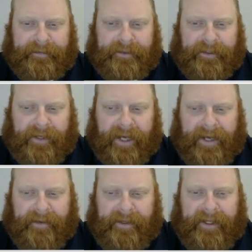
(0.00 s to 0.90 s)

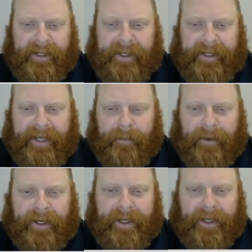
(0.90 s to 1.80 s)
Okay. Now
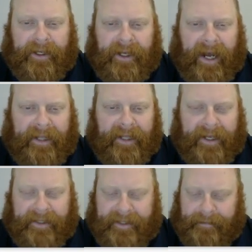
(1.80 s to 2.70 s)
we're going to
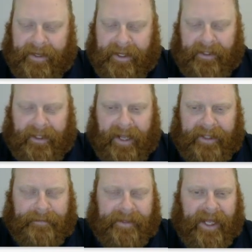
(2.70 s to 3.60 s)
highlight them and align
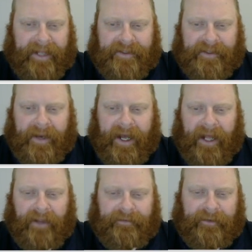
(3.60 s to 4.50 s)
them again. So
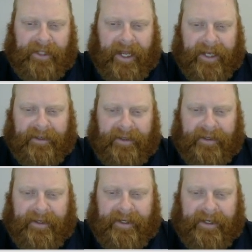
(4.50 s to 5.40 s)
L for align.
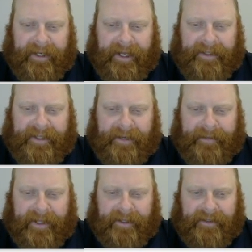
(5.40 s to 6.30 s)
And again, same
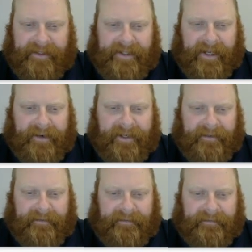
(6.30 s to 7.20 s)
thing. Center
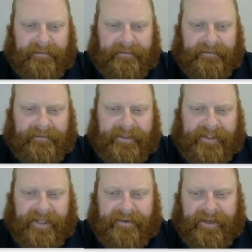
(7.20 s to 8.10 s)

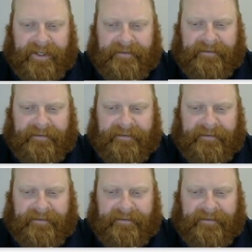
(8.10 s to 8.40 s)
it.